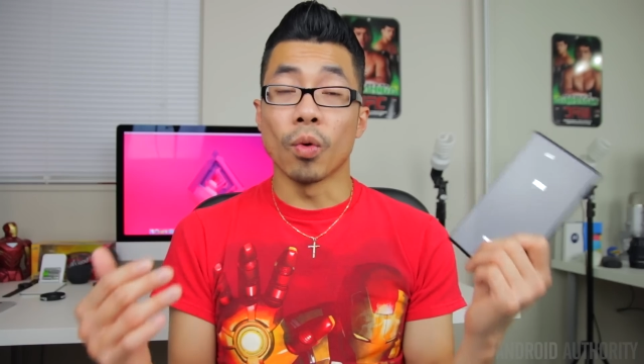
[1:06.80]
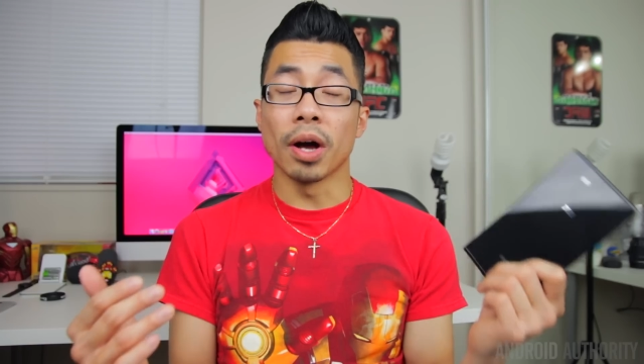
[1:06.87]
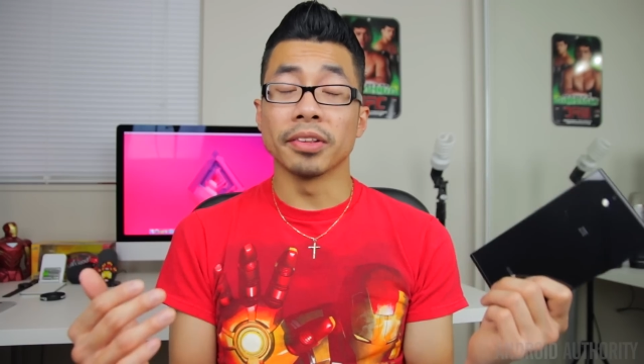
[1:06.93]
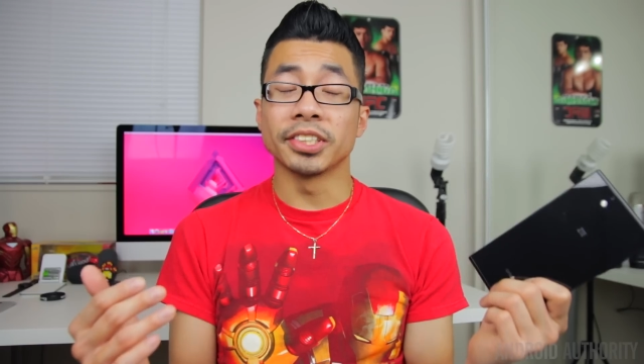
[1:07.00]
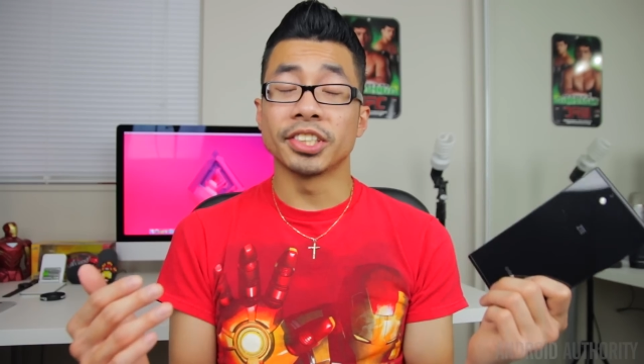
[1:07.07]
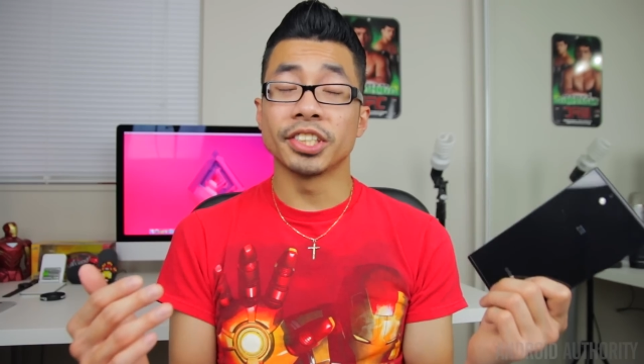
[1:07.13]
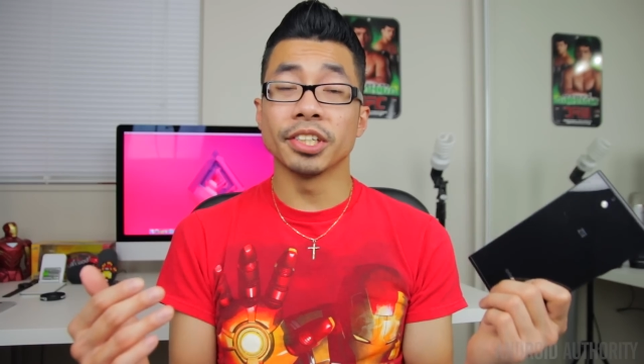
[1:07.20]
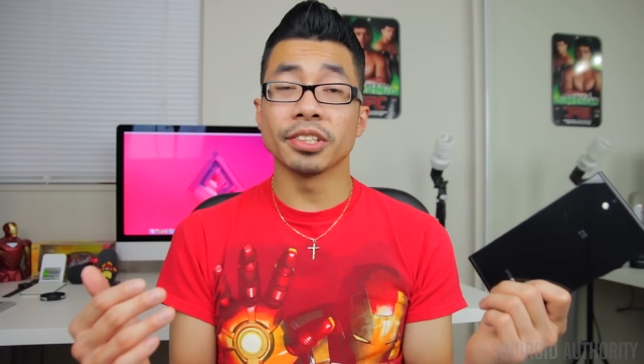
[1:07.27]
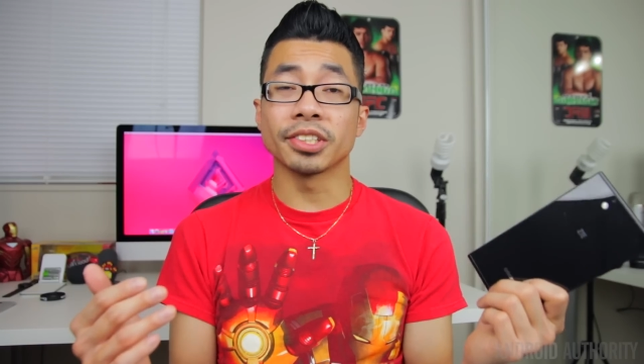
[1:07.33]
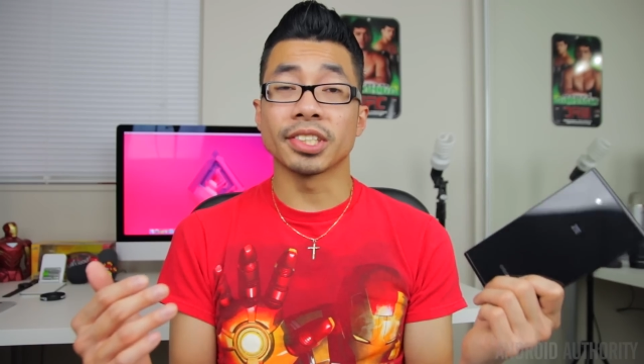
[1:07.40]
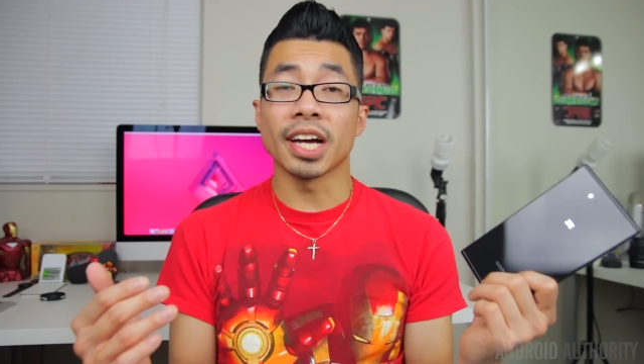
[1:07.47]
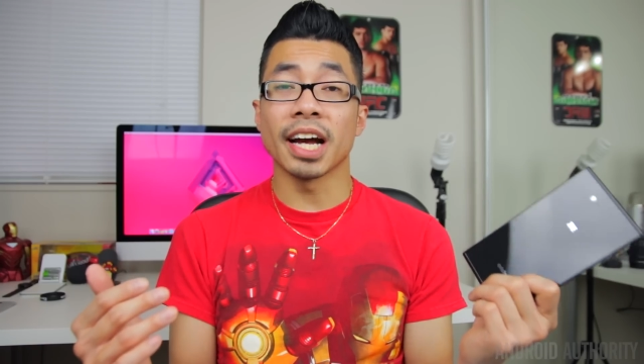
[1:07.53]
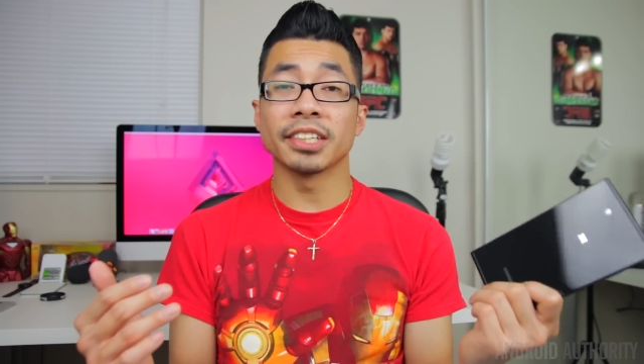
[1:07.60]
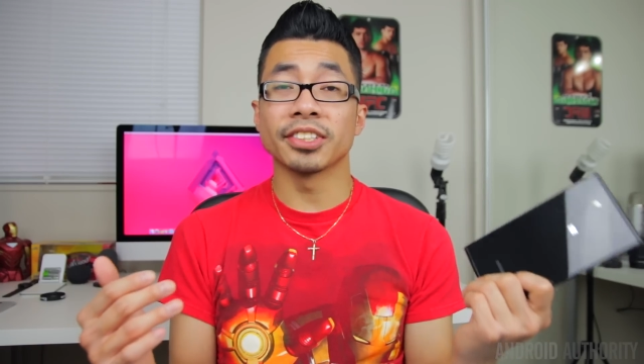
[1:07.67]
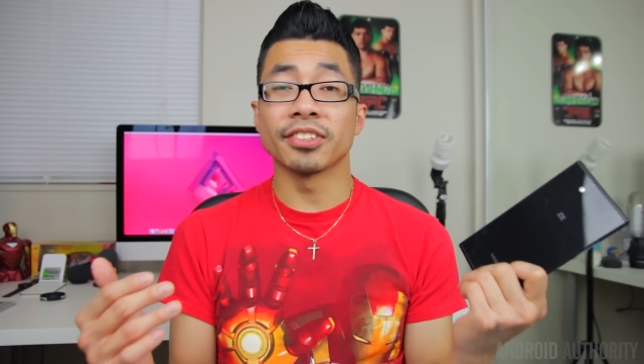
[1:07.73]
While the sheer
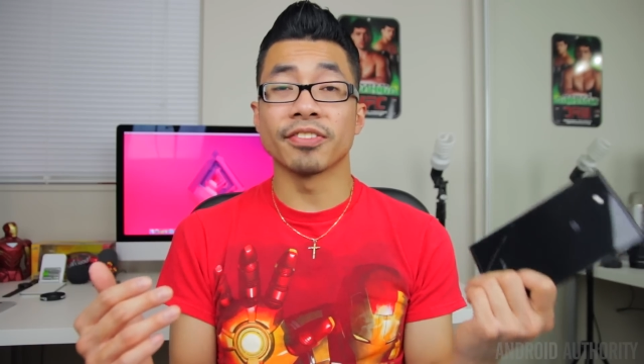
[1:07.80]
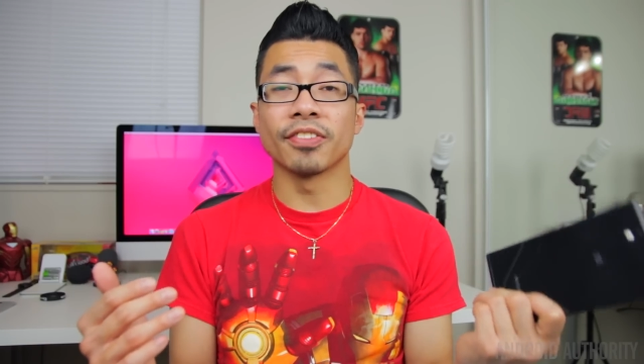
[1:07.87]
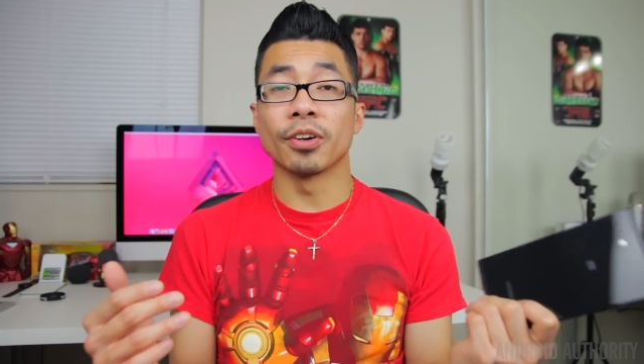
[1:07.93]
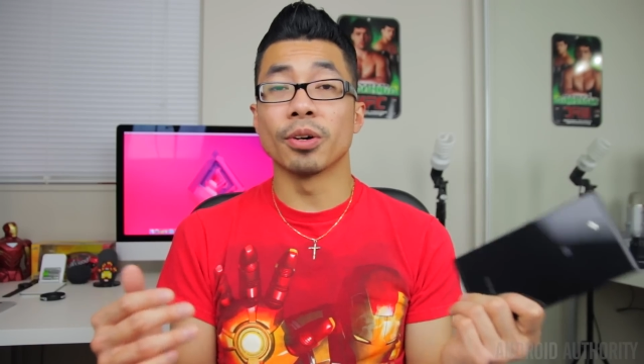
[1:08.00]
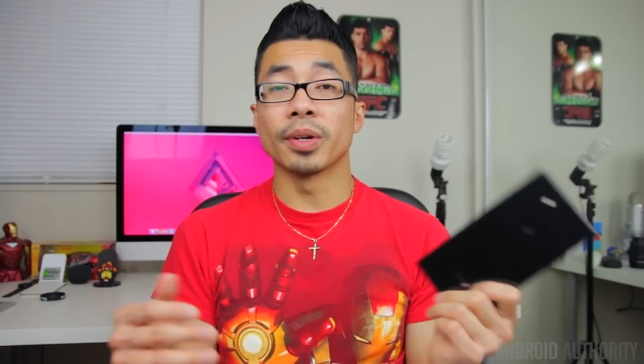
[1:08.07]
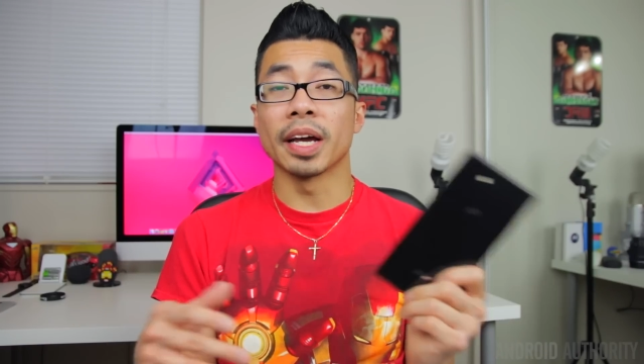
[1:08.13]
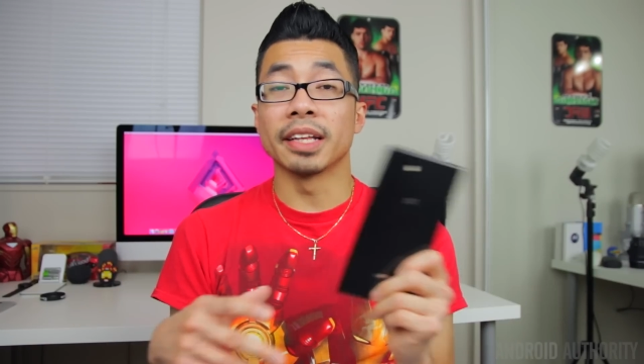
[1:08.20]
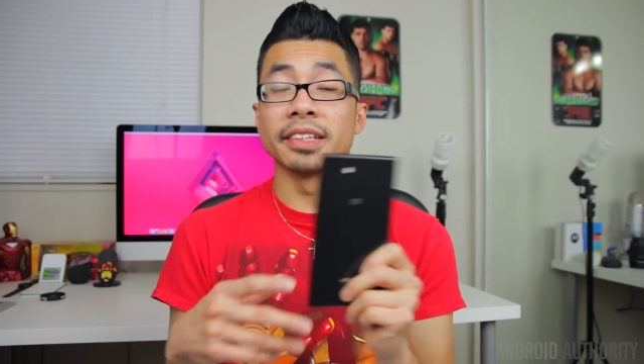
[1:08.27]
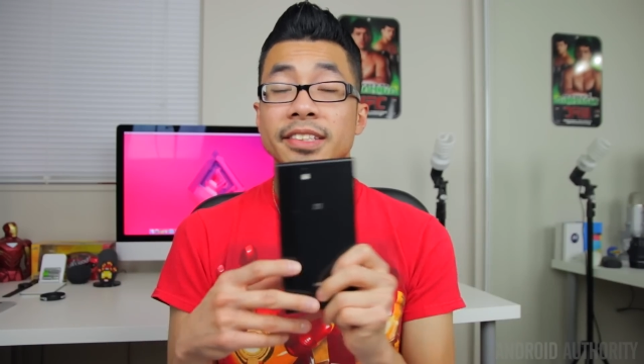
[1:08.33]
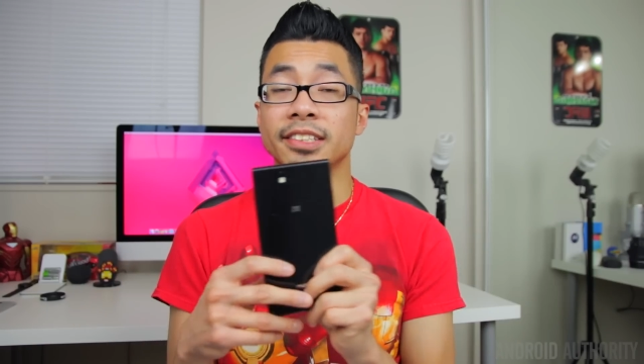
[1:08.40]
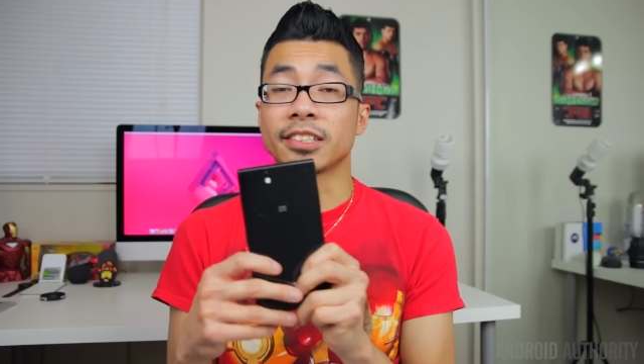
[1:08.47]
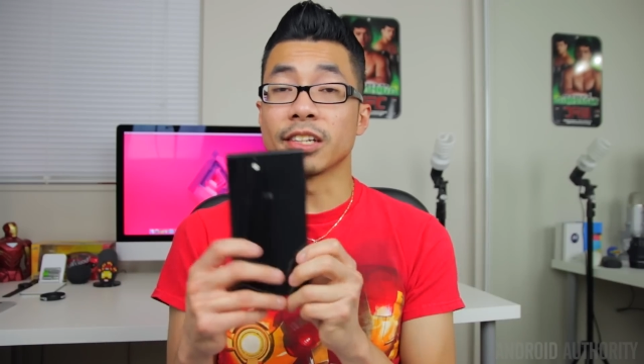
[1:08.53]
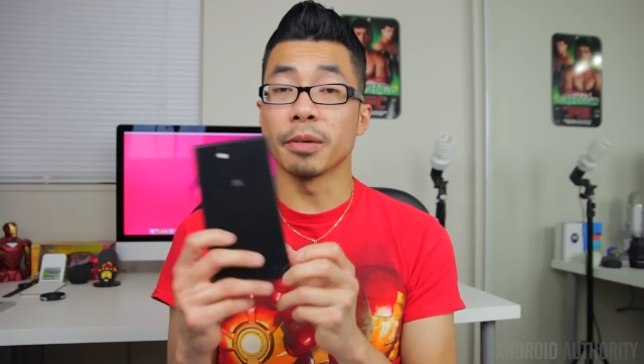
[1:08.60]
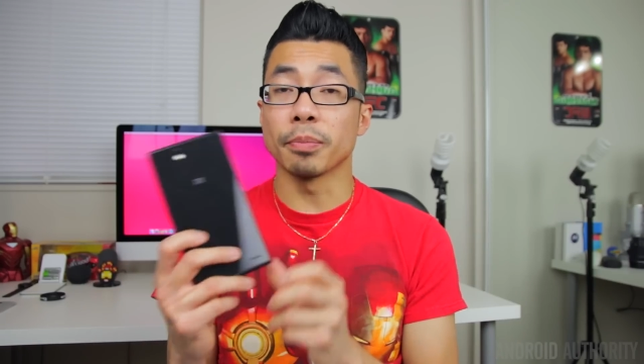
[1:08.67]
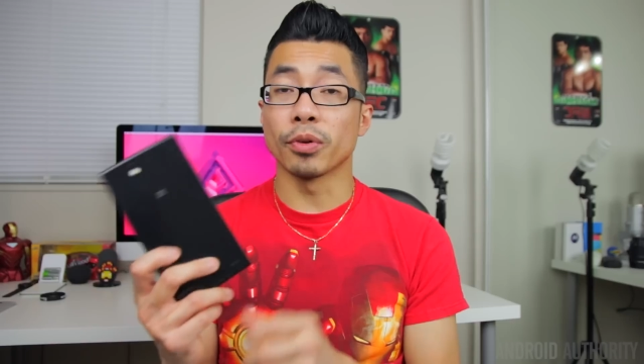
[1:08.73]
size of the phone and the
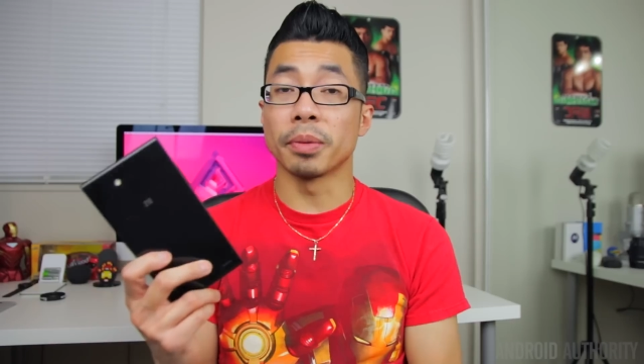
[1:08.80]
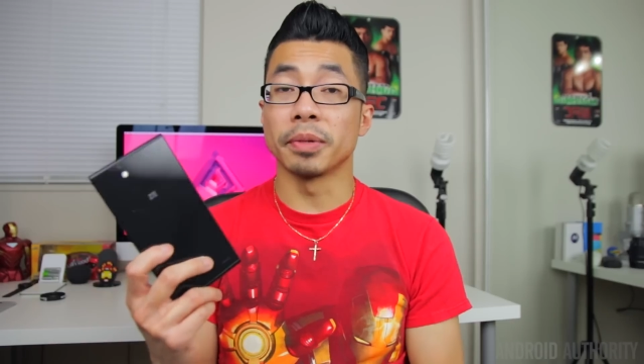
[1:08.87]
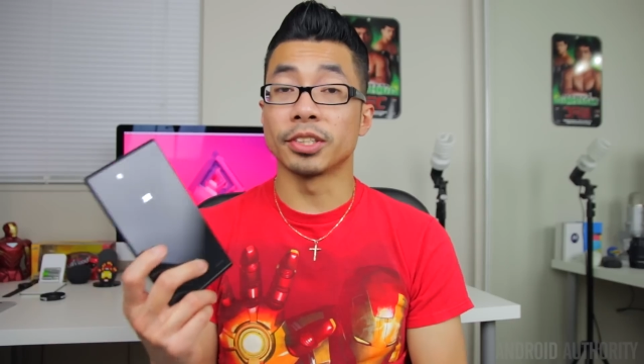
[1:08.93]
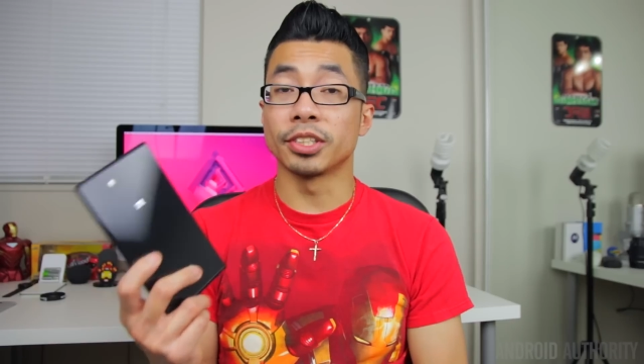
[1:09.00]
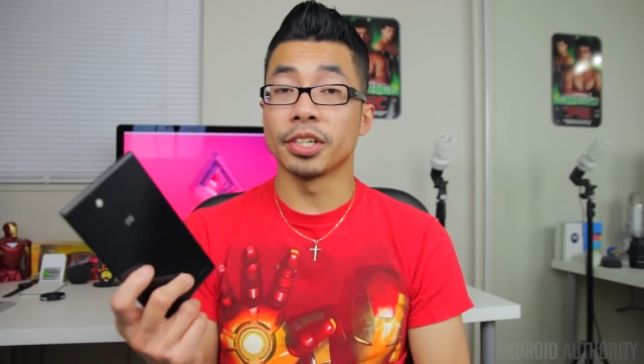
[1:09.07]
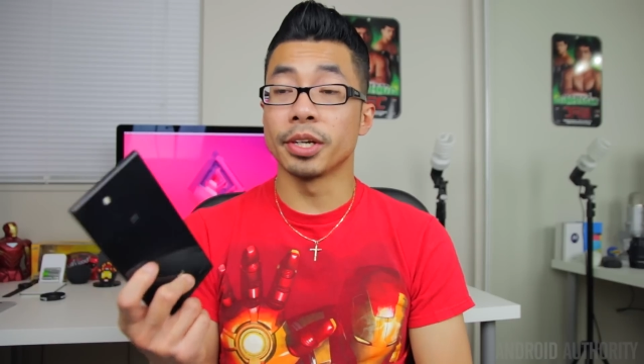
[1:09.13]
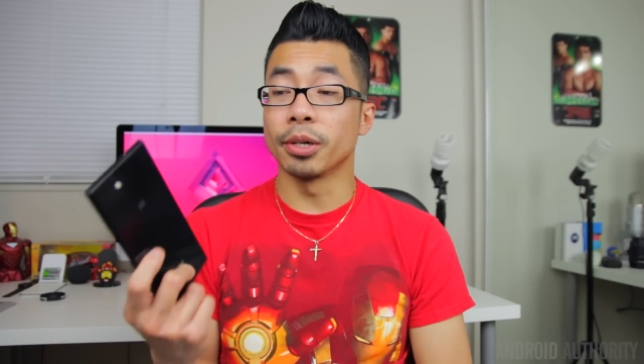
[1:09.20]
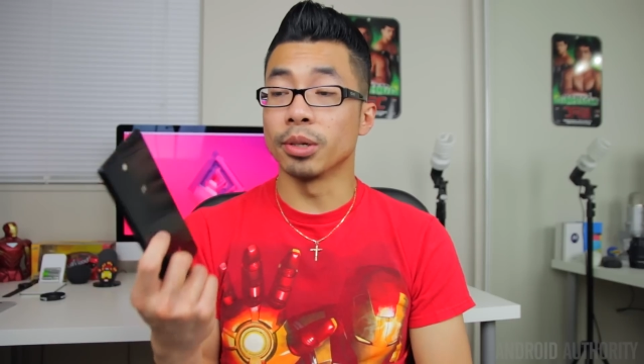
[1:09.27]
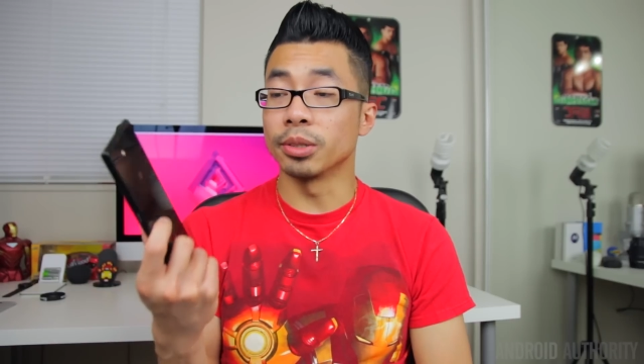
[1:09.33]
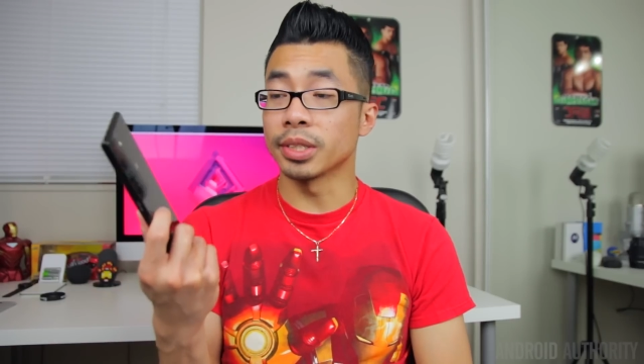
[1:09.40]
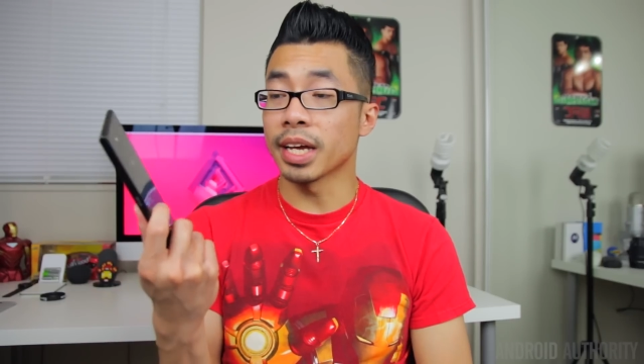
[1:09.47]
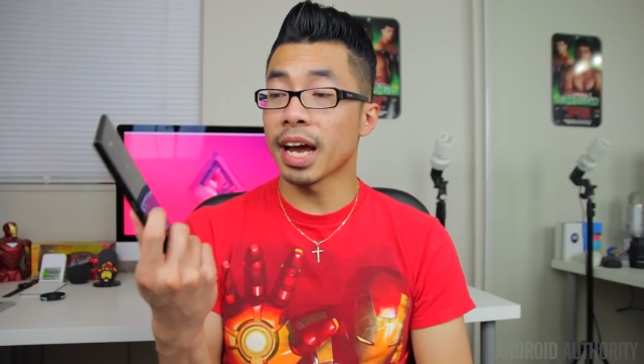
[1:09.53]
slippery materials